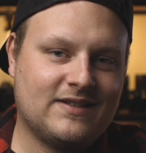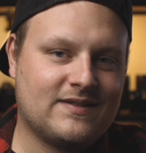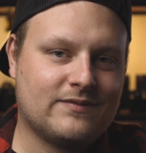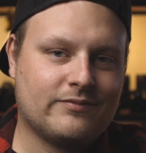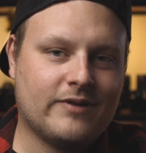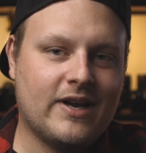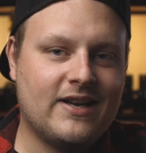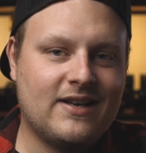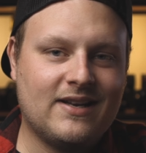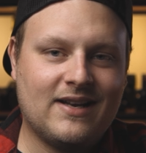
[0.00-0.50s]
It's
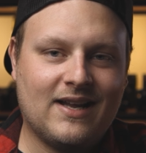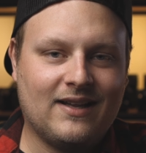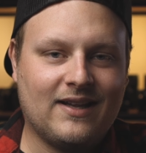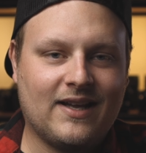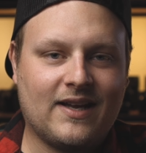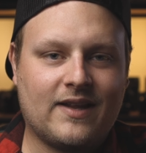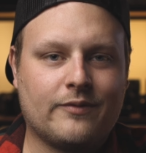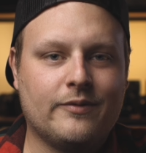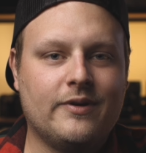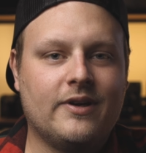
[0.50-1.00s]
rated at
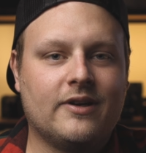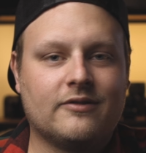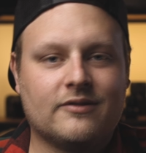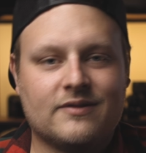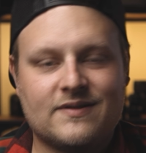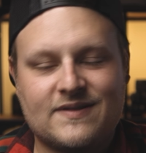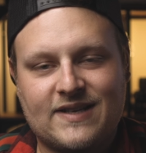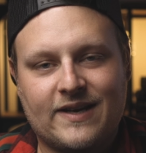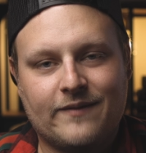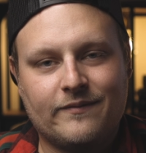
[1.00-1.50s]
like
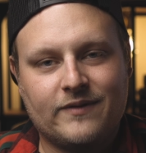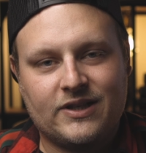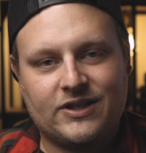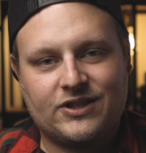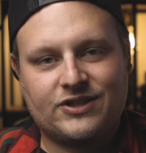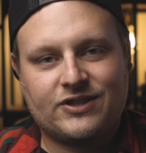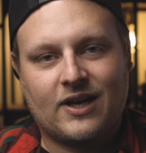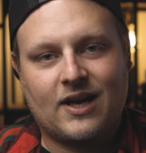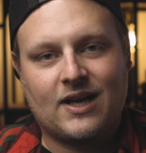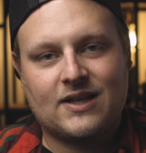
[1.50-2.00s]
370
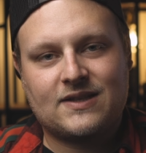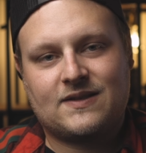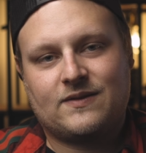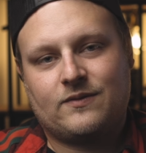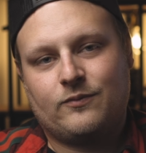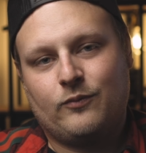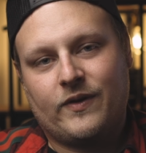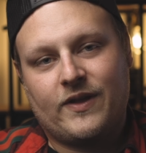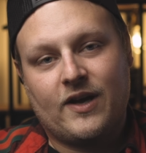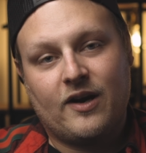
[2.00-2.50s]

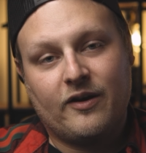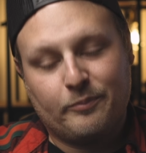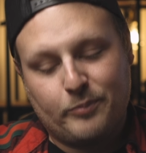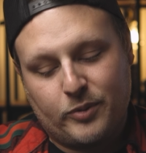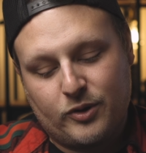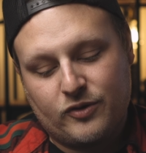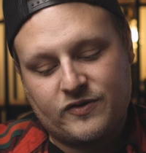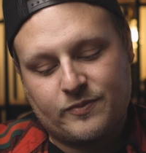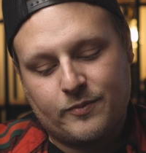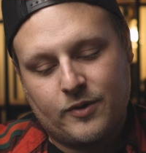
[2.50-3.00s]
shots without
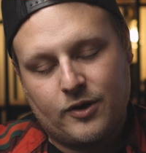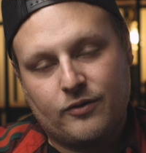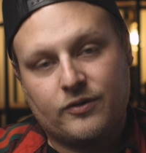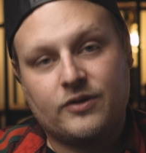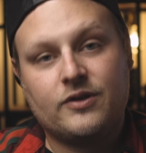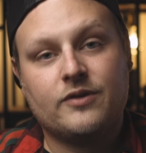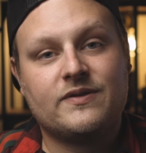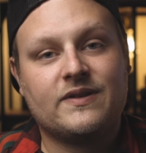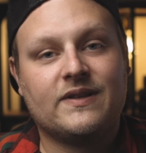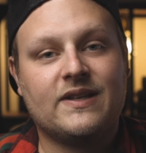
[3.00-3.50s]
boost
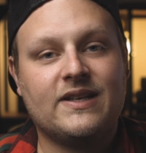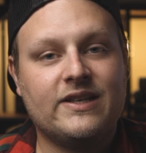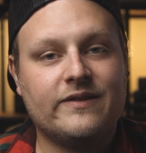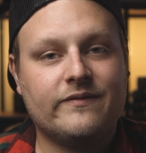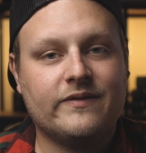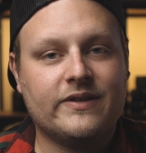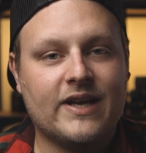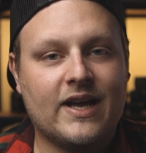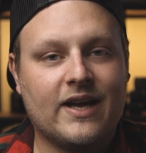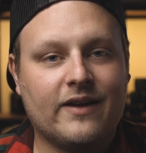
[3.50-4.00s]
mode using the
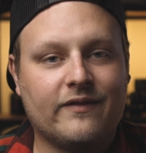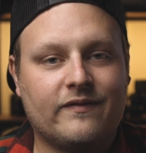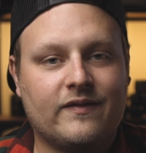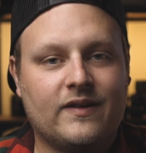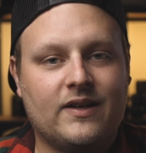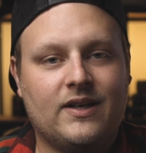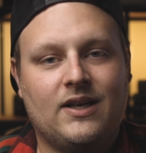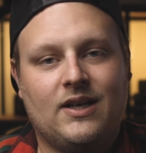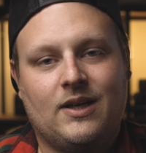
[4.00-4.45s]
EVF,